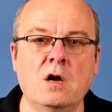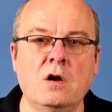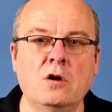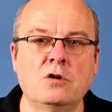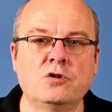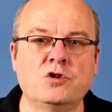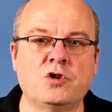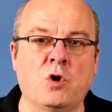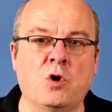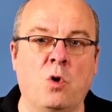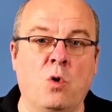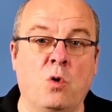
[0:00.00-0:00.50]

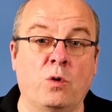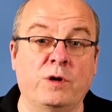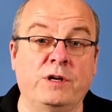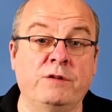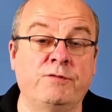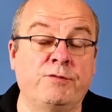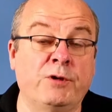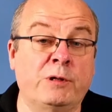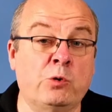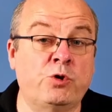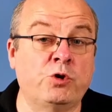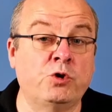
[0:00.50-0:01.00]
So if
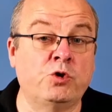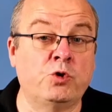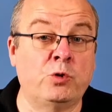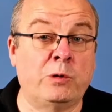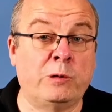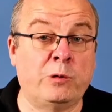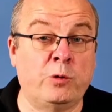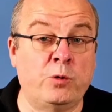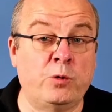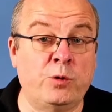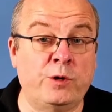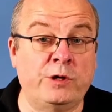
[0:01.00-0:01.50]
you look into
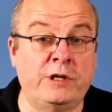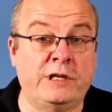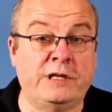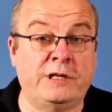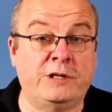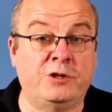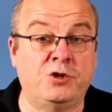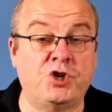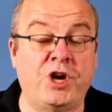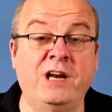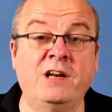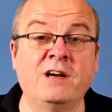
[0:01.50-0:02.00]
learning
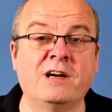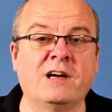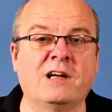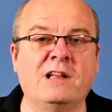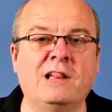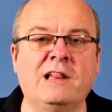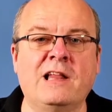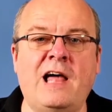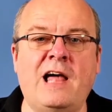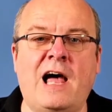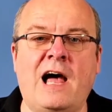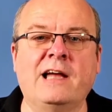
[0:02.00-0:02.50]
in
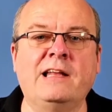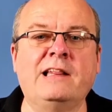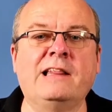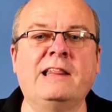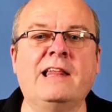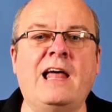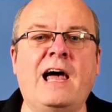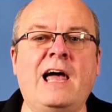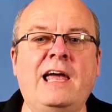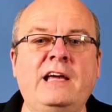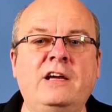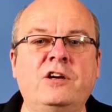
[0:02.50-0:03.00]
general, I
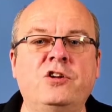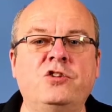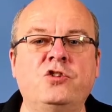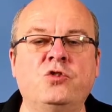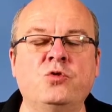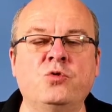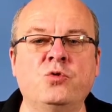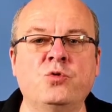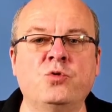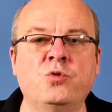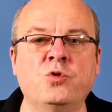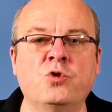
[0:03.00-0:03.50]
like
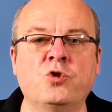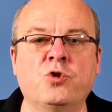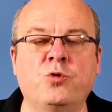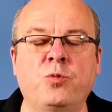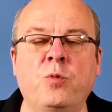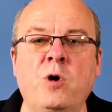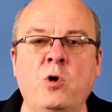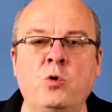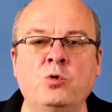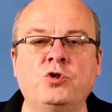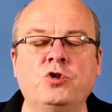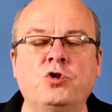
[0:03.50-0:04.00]
to
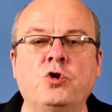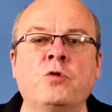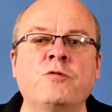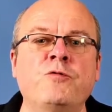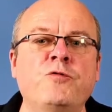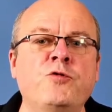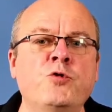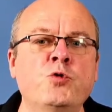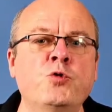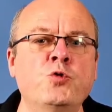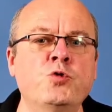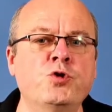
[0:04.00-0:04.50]
quote
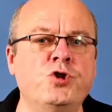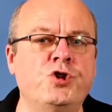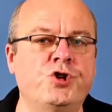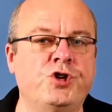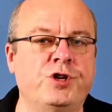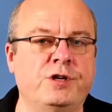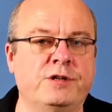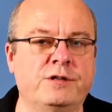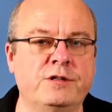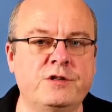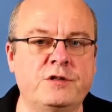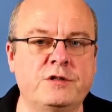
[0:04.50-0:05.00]

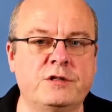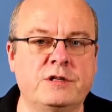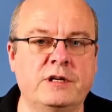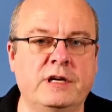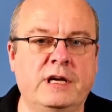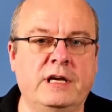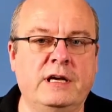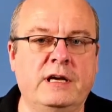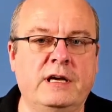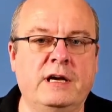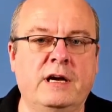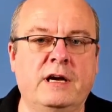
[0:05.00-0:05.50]
Confucius,
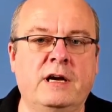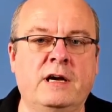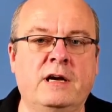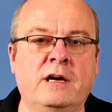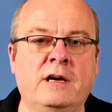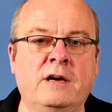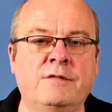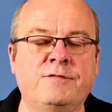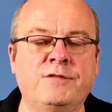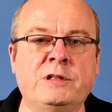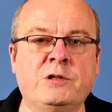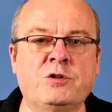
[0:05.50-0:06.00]

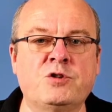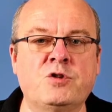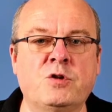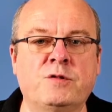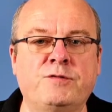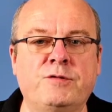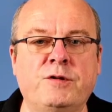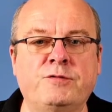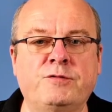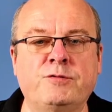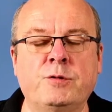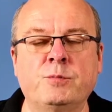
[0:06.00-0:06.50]
a
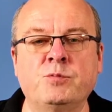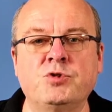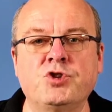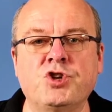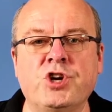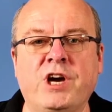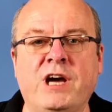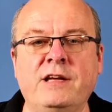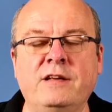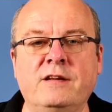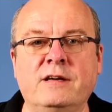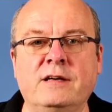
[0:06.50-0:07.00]
philosopher from
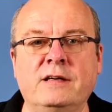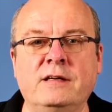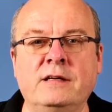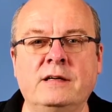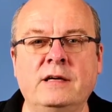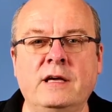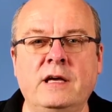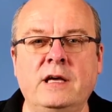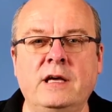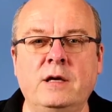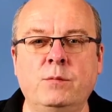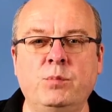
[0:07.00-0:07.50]
China,
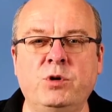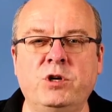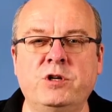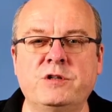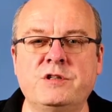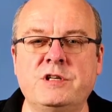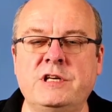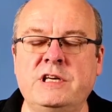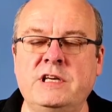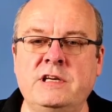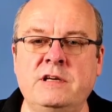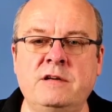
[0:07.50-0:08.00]
because
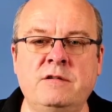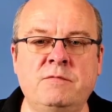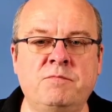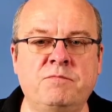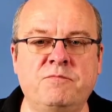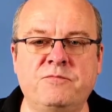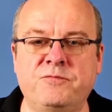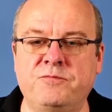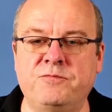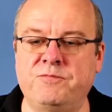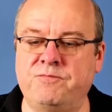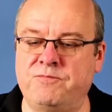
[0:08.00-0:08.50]

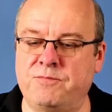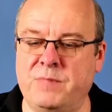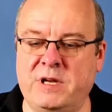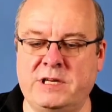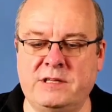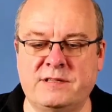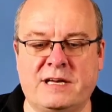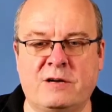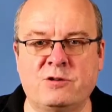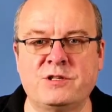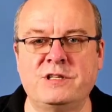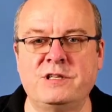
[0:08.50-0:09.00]
he, many
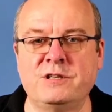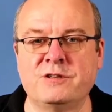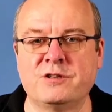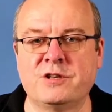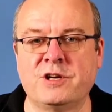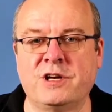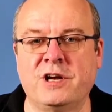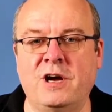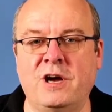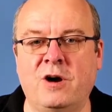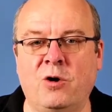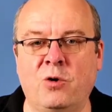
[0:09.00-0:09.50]
thousand years
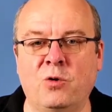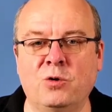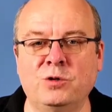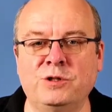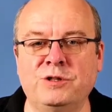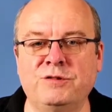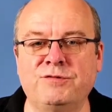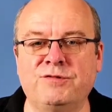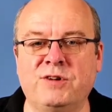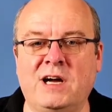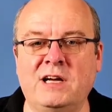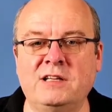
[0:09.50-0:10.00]
ago,
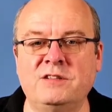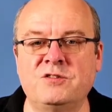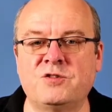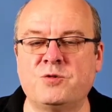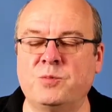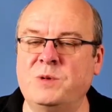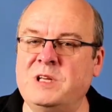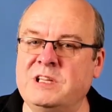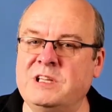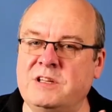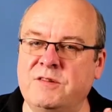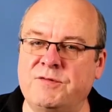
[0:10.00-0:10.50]
defined
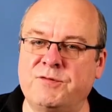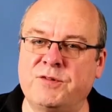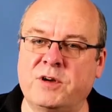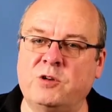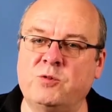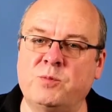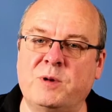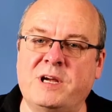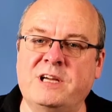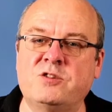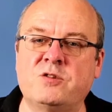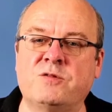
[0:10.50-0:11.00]
3
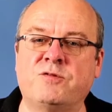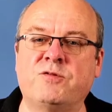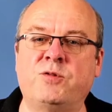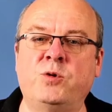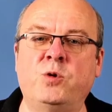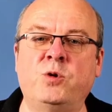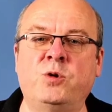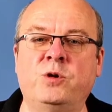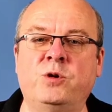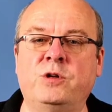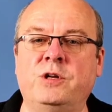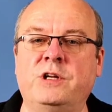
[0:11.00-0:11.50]
different ways of
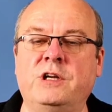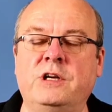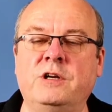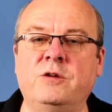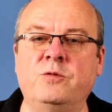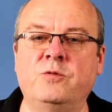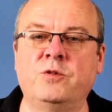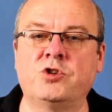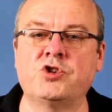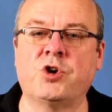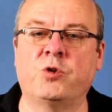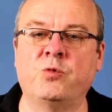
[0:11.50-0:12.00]
learning,
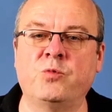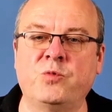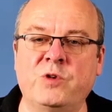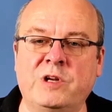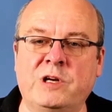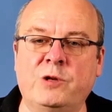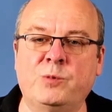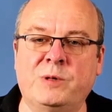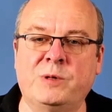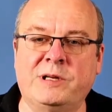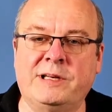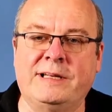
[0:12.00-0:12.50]
which I
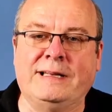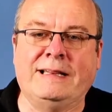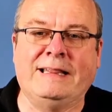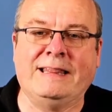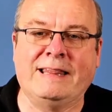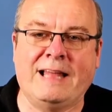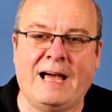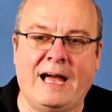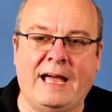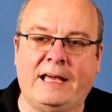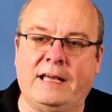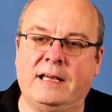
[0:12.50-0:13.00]
really, really
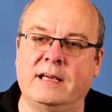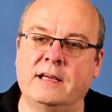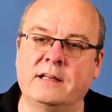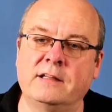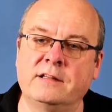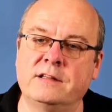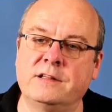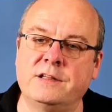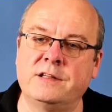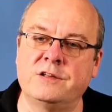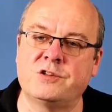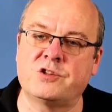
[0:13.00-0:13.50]
like,
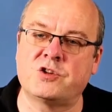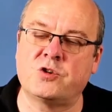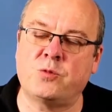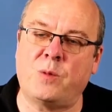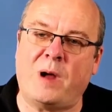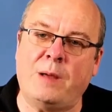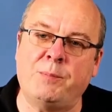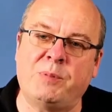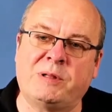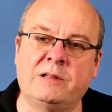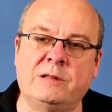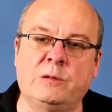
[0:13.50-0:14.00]
and
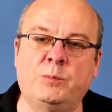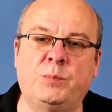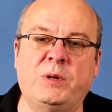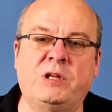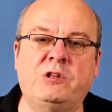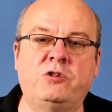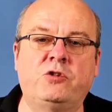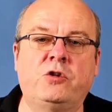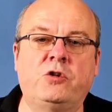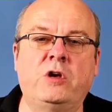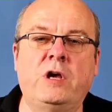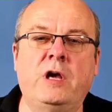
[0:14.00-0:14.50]
describe a little
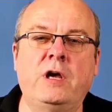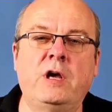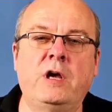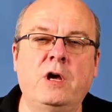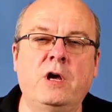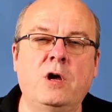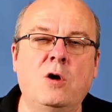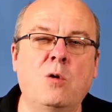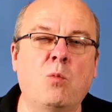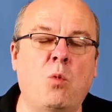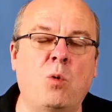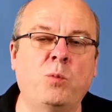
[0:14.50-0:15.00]
bit
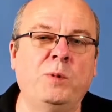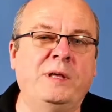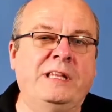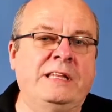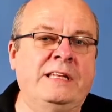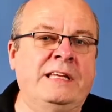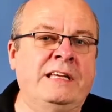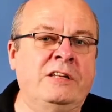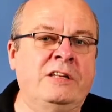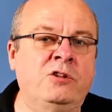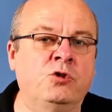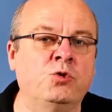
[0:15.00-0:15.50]
what we
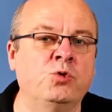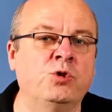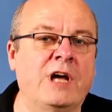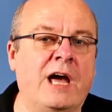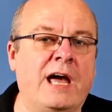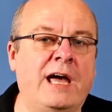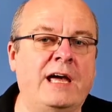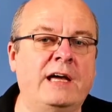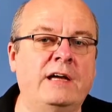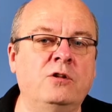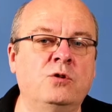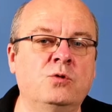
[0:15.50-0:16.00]
need
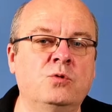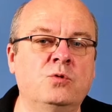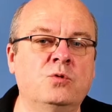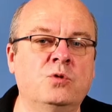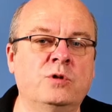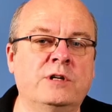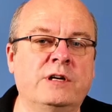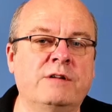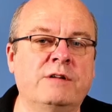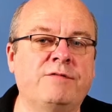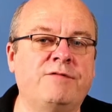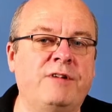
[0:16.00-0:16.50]
today
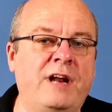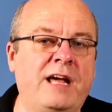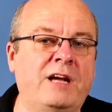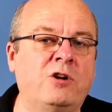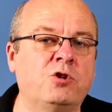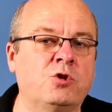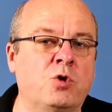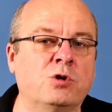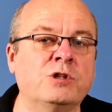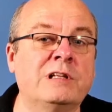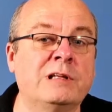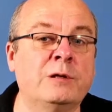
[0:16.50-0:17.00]
to reflect
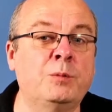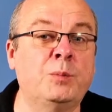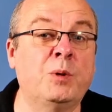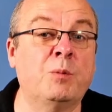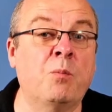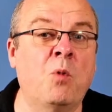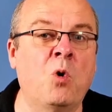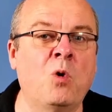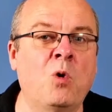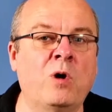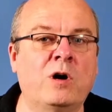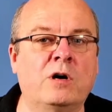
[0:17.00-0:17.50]
on a little bit
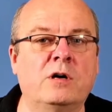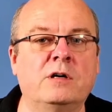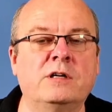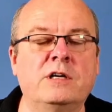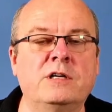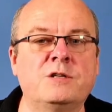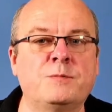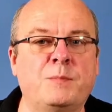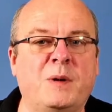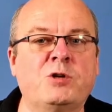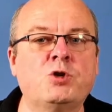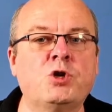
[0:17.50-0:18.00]
more,
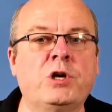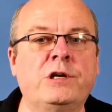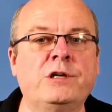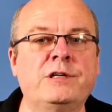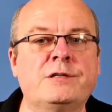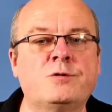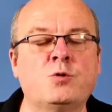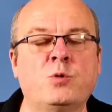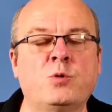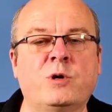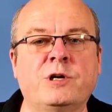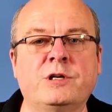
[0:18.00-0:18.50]
especially
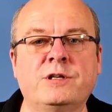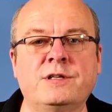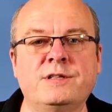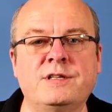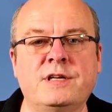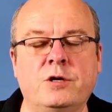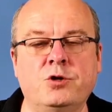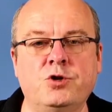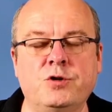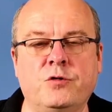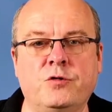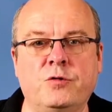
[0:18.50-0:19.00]
as
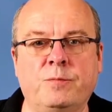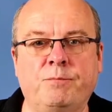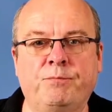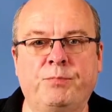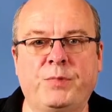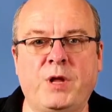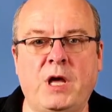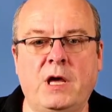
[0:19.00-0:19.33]
organizations.